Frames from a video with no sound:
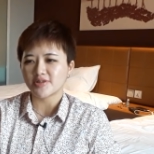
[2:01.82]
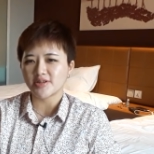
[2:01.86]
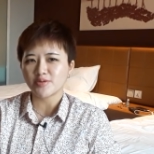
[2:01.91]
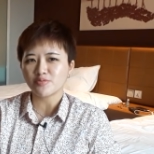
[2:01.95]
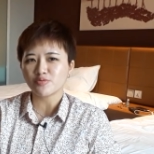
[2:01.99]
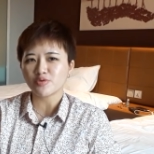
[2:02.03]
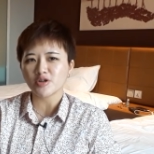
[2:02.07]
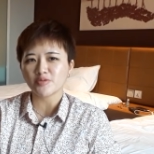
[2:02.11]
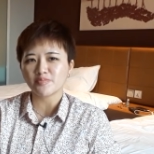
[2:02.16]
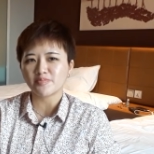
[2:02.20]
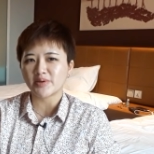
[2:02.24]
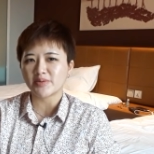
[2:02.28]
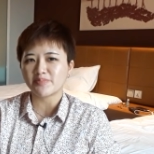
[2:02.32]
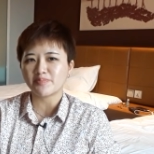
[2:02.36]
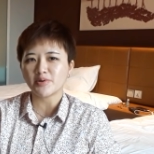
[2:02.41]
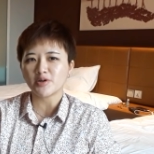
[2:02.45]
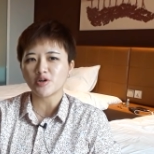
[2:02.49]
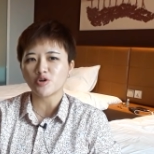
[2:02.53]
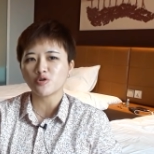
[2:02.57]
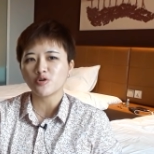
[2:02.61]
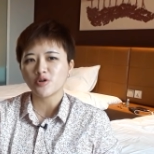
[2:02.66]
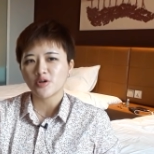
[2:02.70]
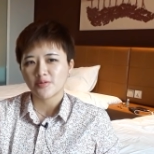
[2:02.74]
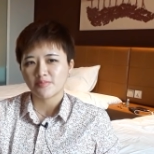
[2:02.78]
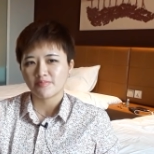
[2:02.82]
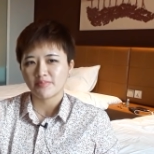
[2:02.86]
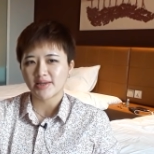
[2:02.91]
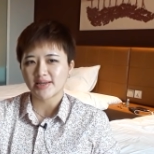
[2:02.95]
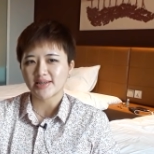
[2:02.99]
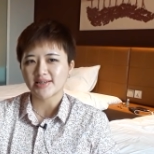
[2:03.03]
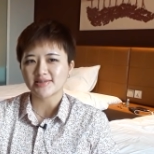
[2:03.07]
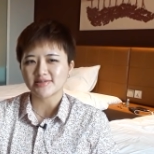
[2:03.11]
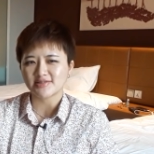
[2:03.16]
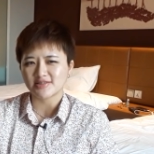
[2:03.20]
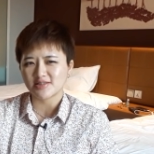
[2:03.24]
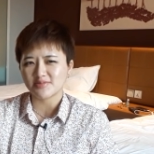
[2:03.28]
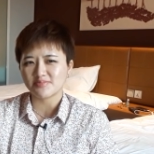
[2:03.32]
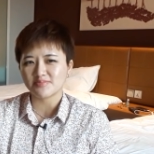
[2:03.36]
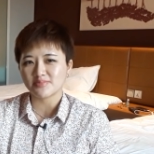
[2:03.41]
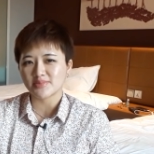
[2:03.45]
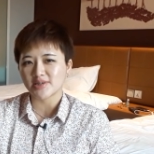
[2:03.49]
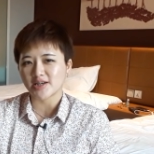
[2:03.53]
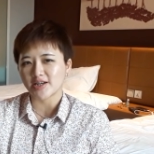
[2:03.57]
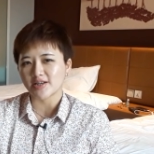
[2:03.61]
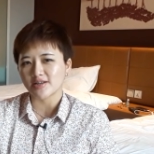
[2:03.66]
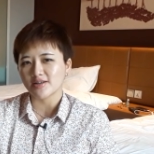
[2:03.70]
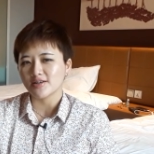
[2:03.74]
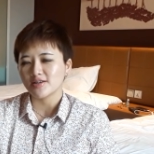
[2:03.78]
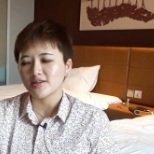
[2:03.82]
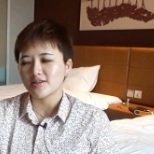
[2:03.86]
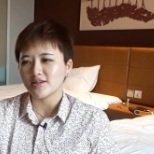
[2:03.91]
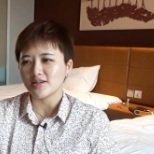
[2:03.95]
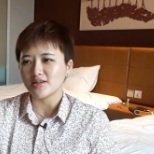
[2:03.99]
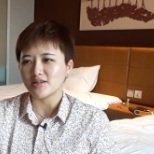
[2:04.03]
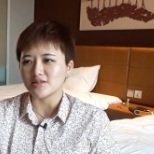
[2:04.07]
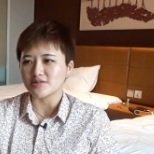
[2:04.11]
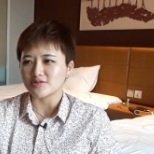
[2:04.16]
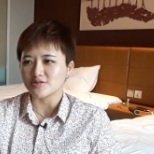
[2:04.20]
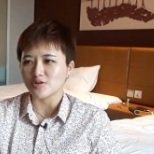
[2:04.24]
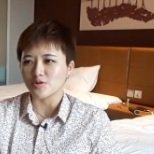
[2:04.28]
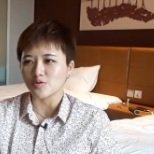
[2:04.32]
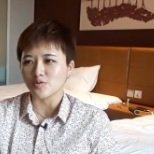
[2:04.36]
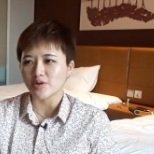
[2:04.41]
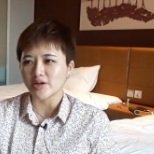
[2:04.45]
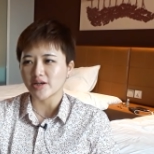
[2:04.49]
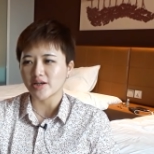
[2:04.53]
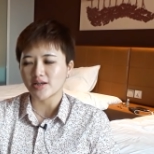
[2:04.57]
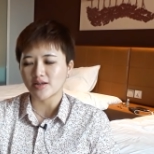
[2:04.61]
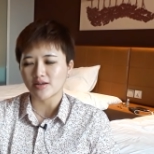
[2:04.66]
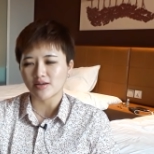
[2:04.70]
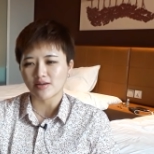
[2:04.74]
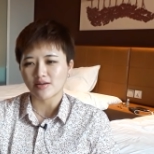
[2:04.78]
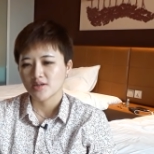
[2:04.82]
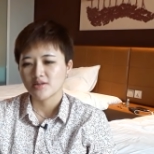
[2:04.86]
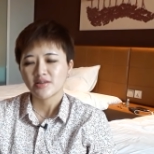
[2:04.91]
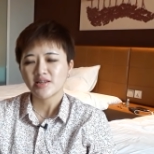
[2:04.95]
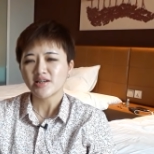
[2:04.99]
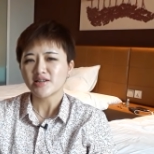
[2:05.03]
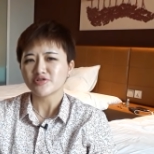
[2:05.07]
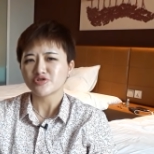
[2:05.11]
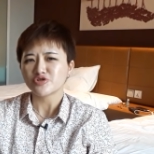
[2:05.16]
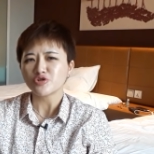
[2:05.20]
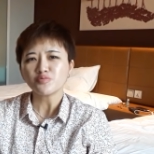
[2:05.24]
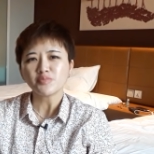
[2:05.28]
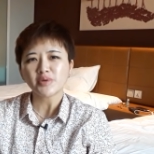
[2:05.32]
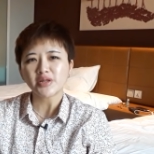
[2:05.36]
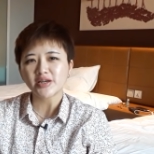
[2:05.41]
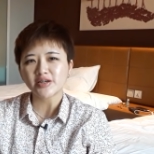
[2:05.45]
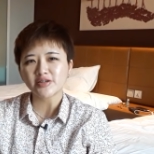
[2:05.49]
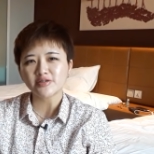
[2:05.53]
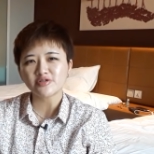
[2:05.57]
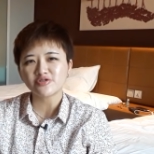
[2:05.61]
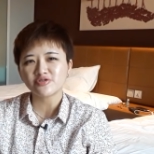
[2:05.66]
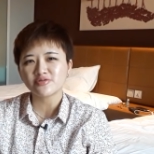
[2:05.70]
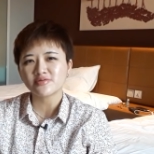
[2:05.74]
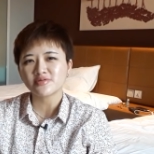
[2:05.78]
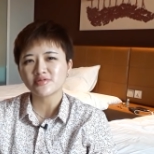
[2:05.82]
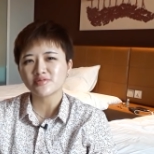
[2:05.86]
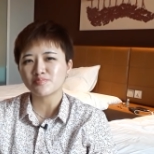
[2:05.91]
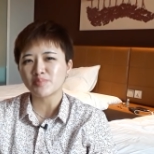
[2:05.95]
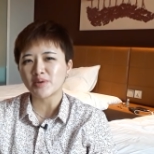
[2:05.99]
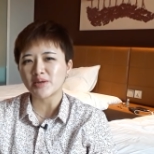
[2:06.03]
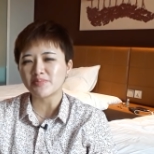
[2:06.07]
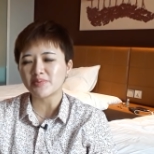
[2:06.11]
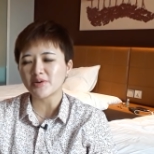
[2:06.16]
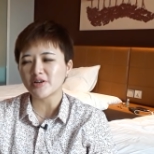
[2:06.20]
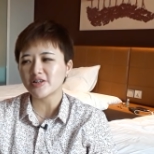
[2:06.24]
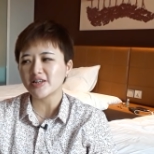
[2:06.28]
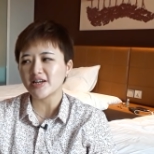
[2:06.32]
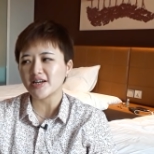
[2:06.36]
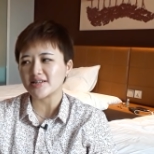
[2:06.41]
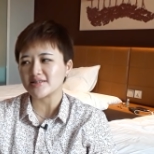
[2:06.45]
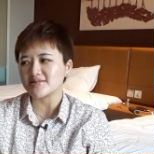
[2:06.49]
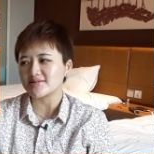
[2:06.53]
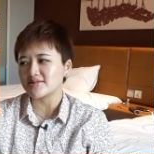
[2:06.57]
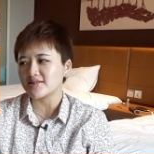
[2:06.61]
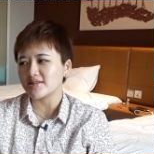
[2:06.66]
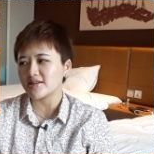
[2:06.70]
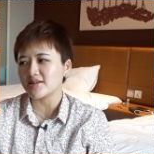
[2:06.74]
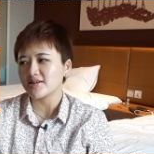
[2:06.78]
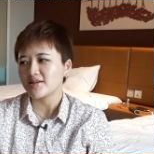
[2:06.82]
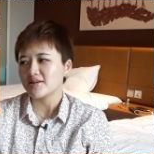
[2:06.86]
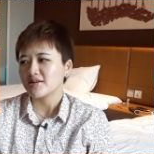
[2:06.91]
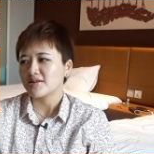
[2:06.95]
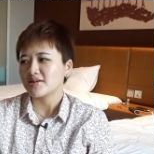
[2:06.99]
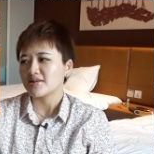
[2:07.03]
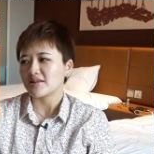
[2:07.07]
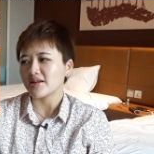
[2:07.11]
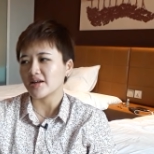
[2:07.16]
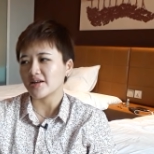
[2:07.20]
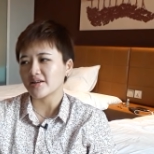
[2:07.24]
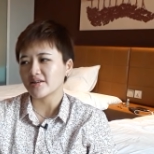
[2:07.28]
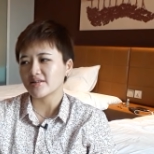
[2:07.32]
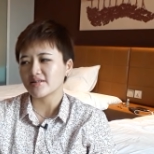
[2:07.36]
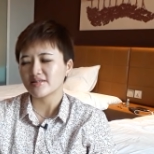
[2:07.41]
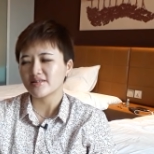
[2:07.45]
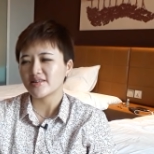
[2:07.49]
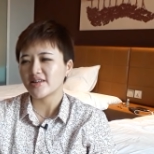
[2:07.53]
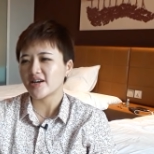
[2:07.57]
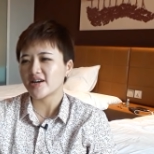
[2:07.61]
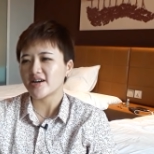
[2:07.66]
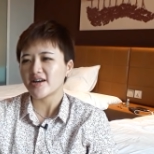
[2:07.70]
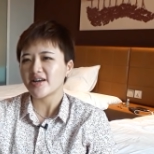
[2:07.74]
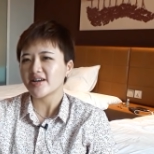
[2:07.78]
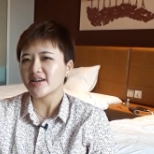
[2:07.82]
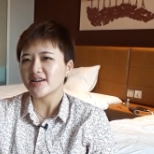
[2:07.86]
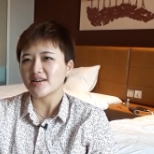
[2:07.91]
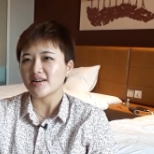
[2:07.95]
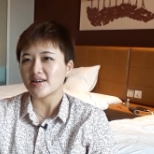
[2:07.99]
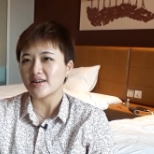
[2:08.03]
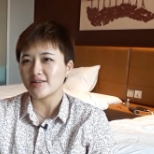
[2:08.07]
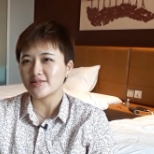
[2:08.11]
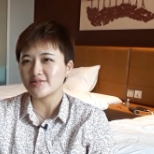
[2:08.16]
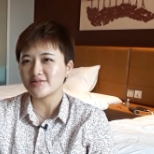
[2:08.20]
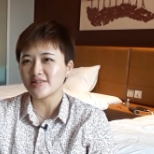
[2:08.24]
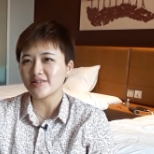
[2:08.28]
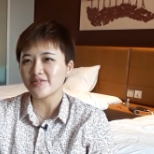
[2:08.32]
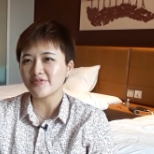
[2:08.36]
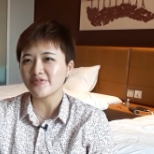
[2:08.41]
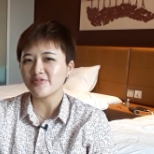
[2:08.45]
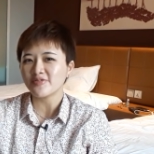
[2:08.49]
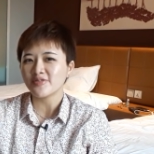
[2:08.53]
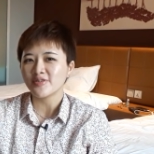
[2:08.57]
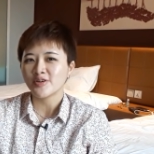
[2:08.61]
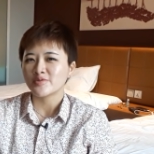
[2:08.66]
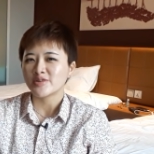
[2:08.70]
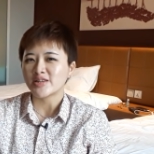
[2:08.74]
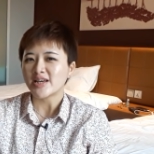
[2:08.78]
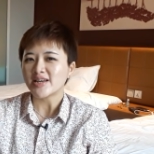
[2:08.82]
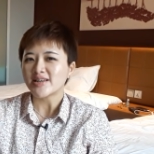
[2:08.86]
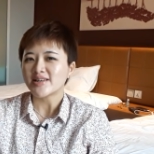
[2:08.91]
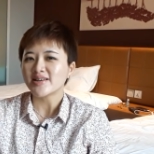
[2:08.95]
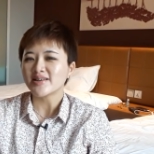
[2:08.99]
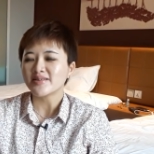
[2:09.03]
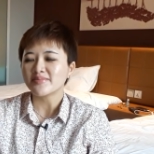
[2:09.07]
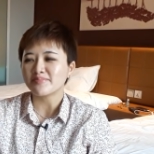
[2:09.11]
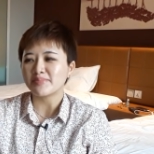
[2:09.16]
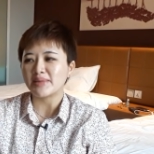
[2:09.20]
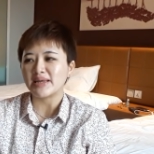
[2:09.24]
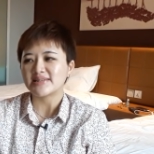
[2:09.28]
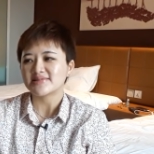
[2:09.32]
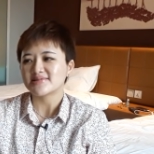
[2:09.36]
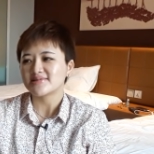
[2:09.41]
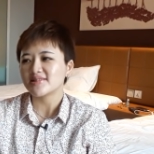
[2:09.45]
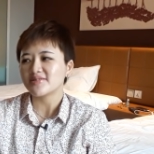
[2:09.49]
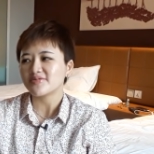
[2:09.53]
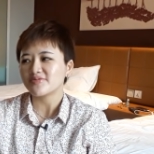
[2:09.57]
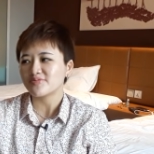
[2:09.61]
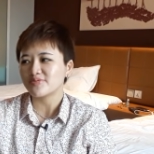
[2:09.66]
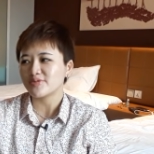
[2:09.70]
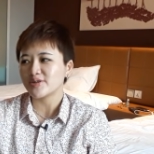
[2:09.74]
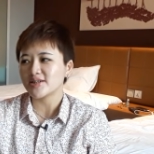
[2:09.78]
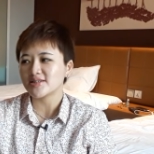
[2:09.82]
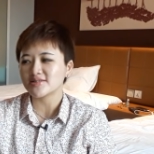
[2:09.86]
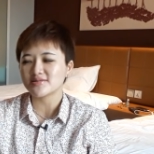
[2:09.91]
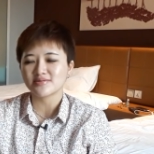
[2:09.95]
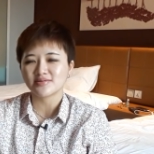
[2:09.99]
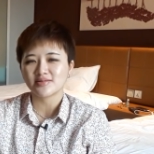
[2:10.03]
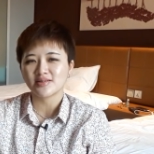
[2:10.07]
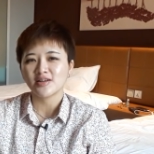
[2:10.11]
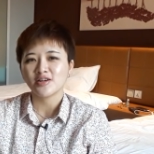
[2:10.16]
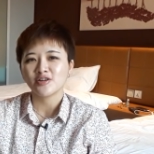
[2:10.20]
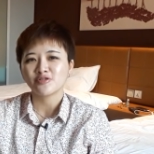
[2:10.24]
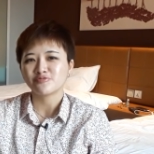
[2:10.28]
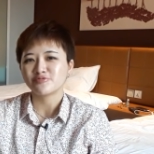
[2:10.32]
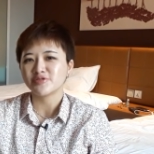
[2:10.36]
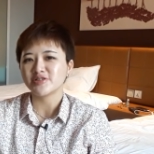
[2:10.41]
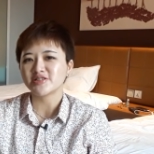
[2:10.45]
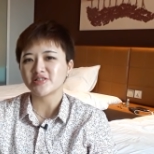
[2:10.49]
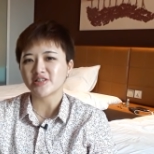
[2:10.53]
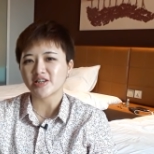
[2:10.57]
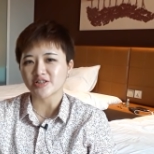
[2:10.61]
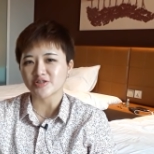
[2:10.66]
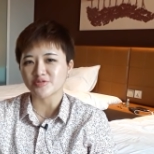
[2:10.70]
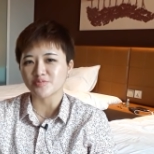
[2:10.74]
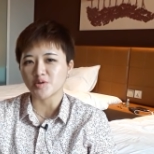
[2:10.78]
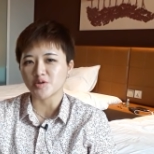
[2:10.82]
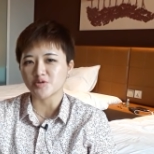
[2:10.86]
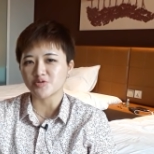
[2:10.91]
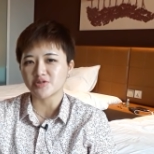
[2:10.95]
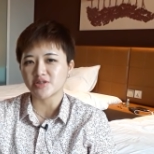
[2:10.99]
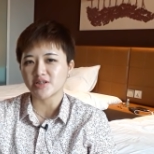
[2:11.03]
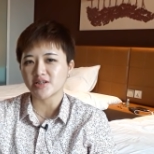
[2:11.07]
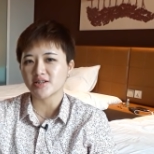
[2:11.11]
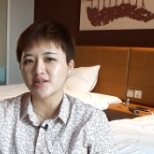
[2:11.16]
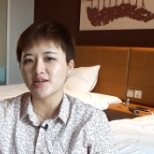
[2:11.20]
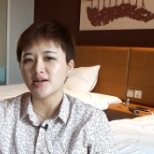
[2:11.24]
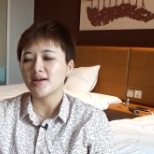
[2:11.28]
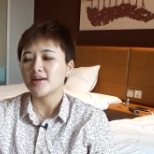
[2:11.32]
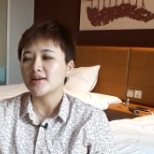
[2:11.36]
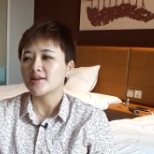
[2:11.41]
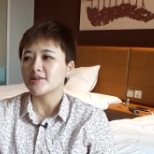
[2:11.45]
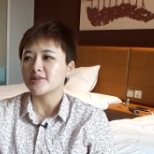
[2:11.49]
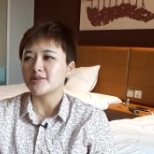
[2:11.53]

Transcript: trading world, people make it seem like it is okay. There are so many people that I see, like they are encouraging taking massive risk exposure.